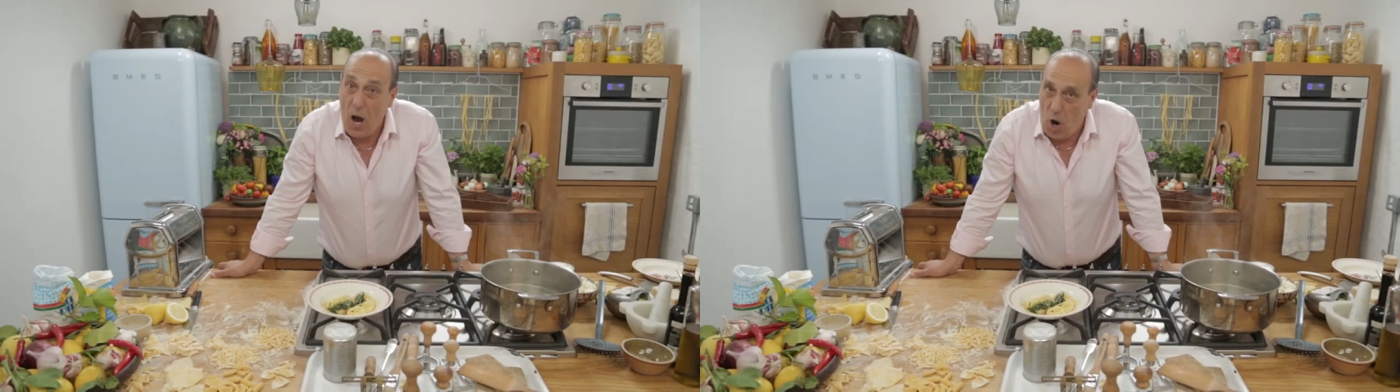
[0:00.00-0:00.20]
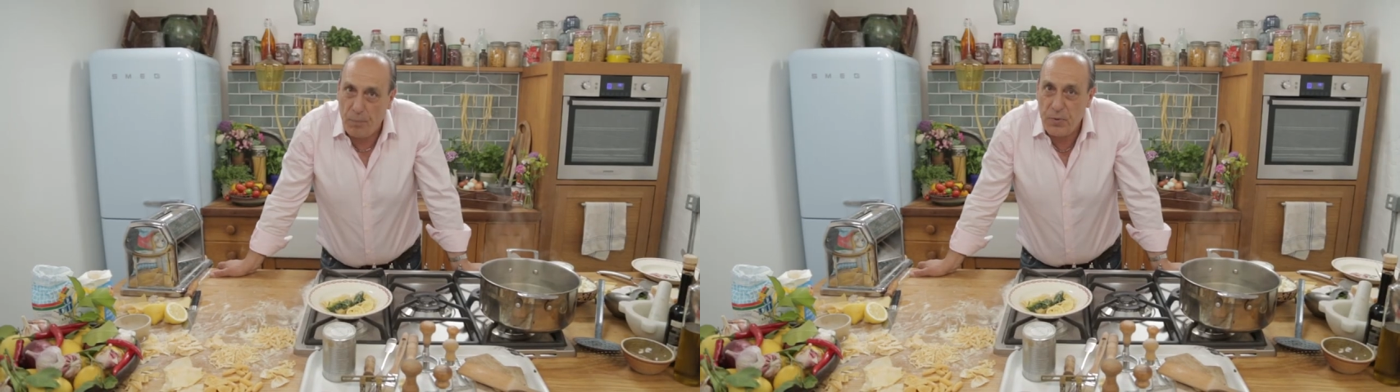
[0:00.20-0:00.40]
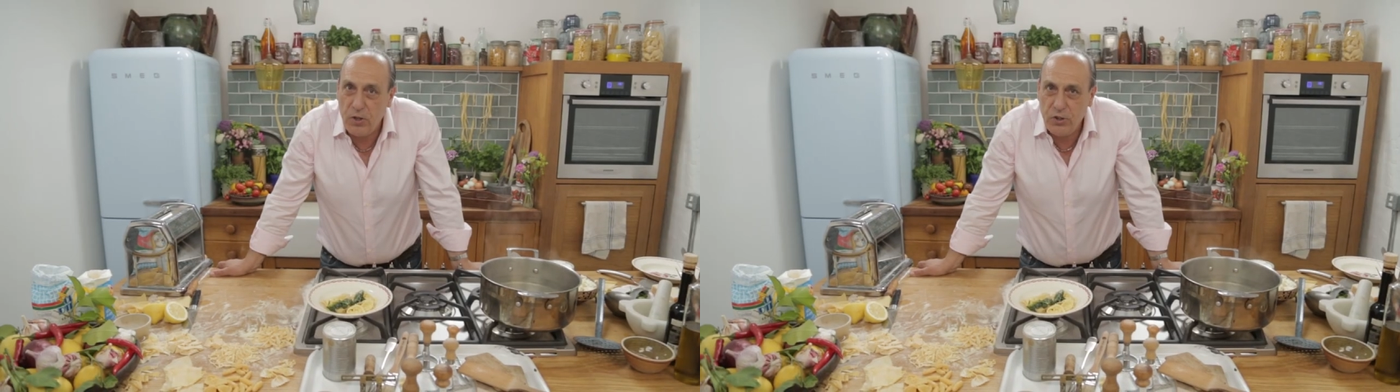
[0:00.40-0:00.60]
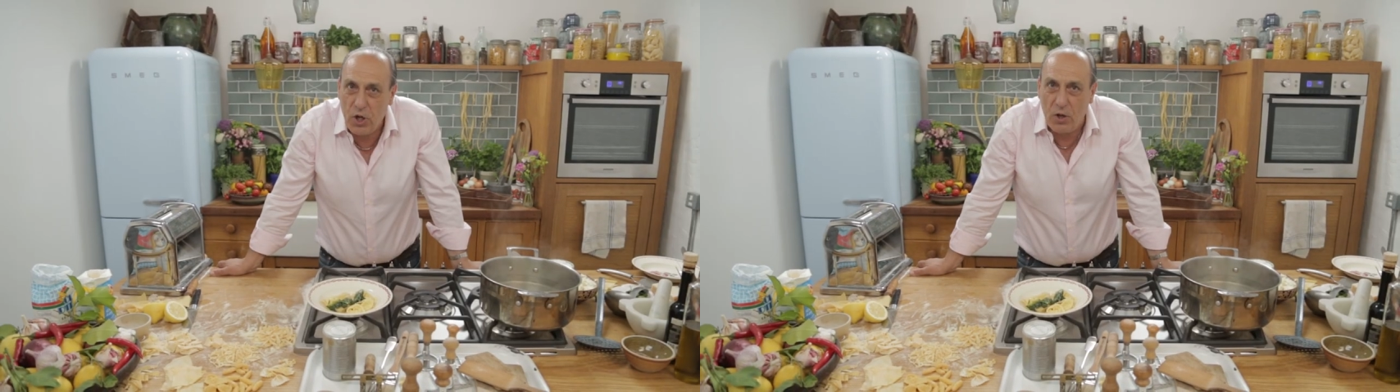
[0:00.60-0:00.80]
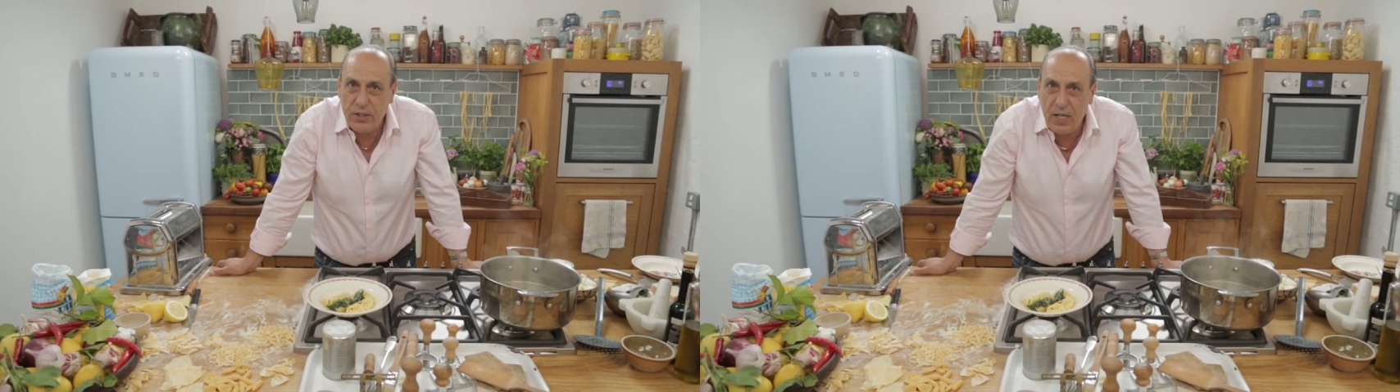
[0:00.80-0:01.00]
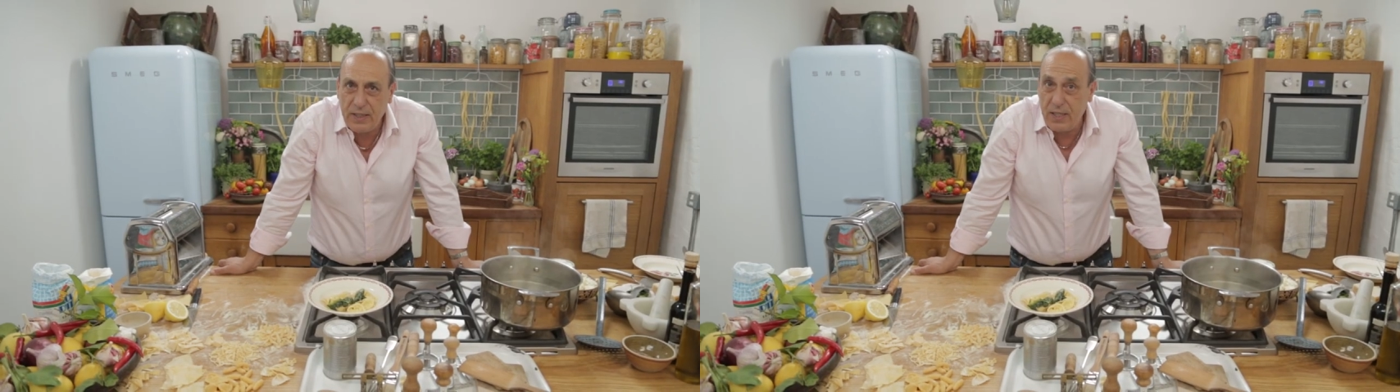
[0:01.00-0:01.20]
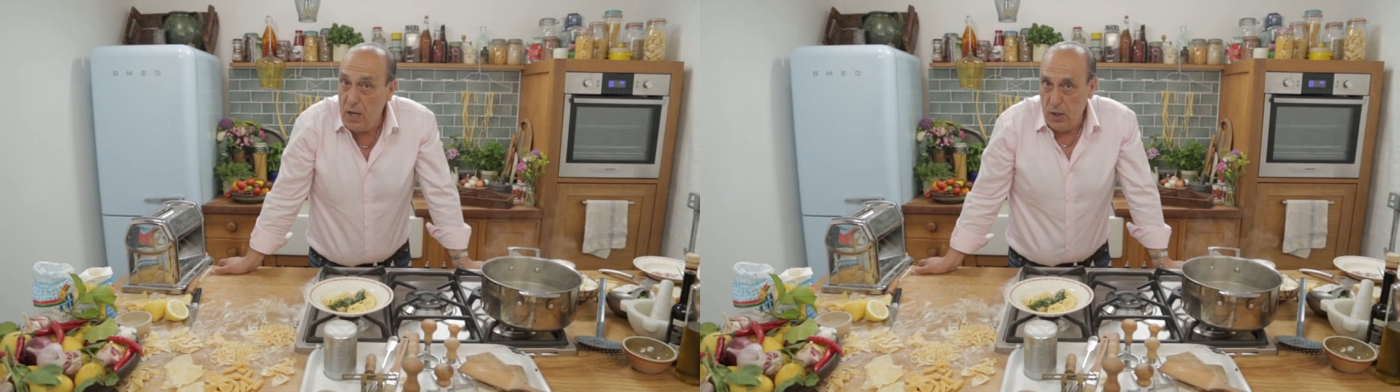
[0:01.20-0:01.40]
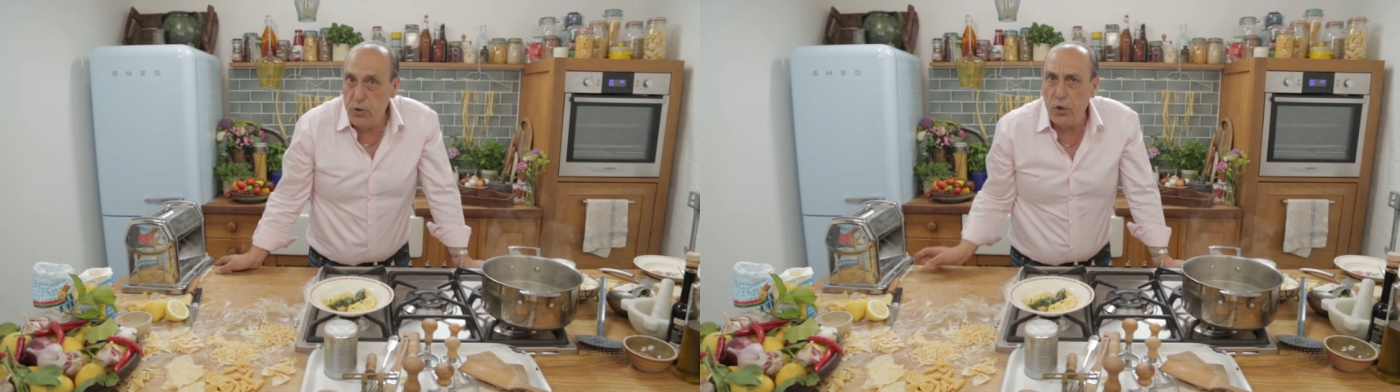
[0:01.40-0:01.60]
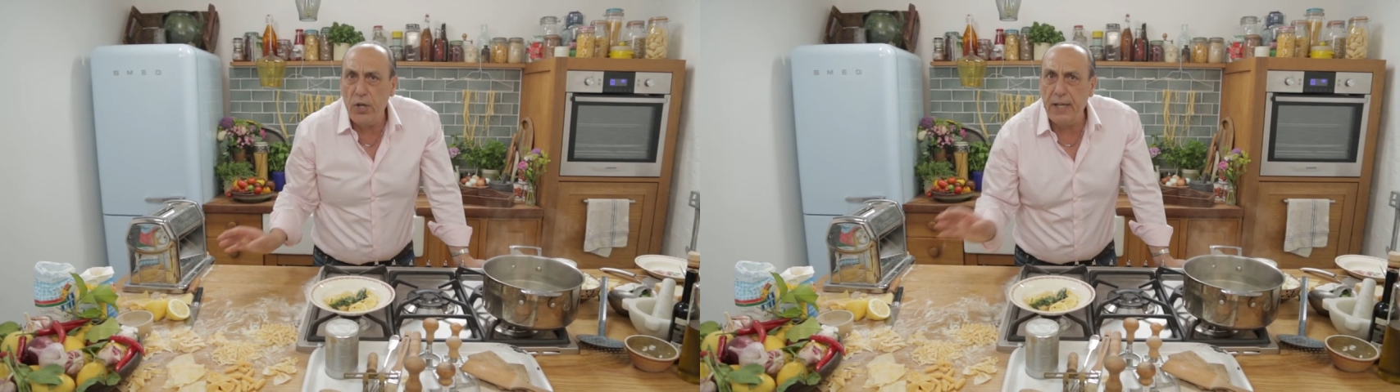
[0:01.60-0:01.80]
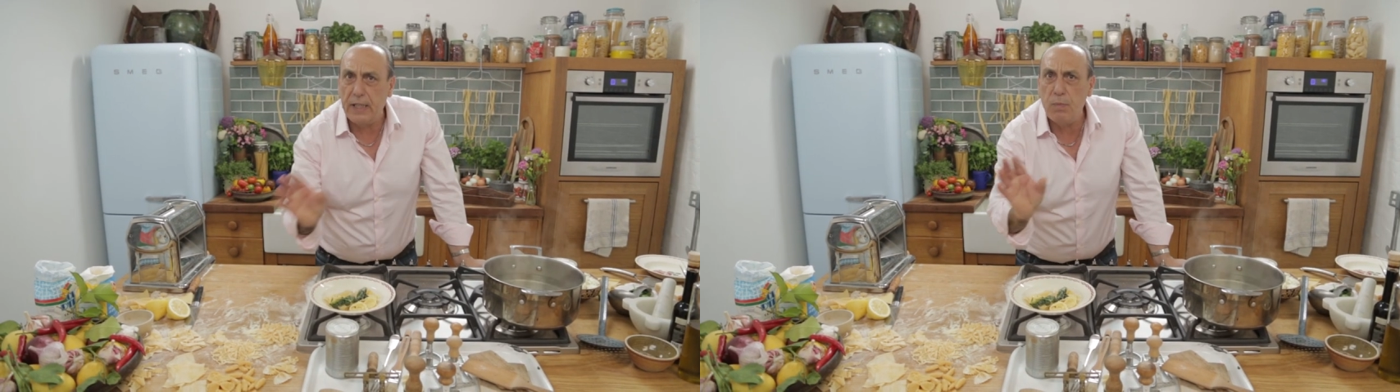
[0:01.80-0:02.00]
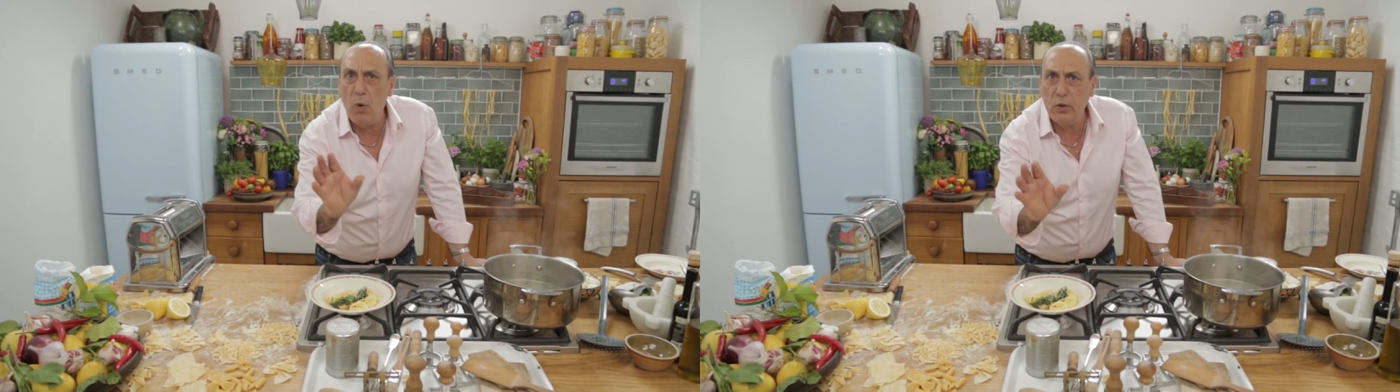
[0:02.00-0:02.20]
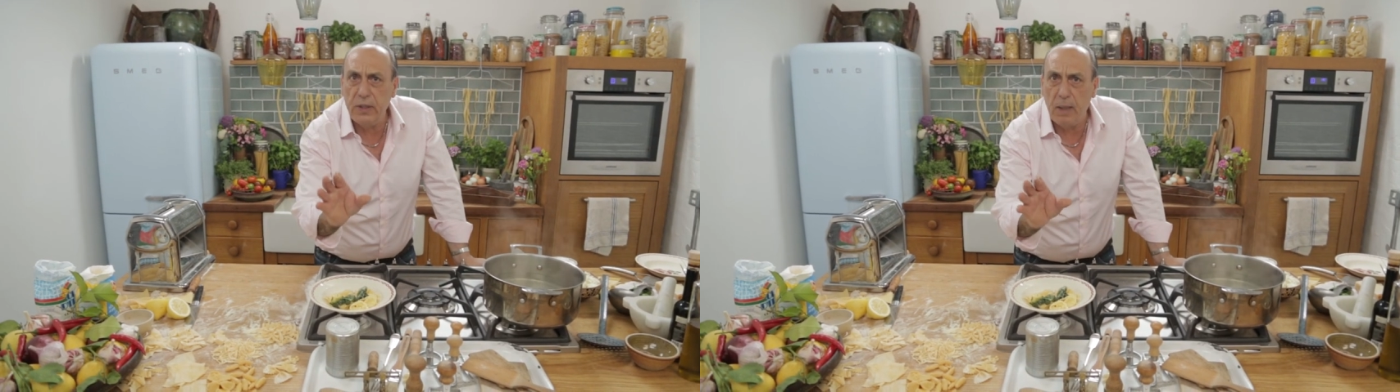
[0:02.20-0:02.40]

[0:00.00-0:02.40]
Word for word: Hope you enjoyed it. You can get more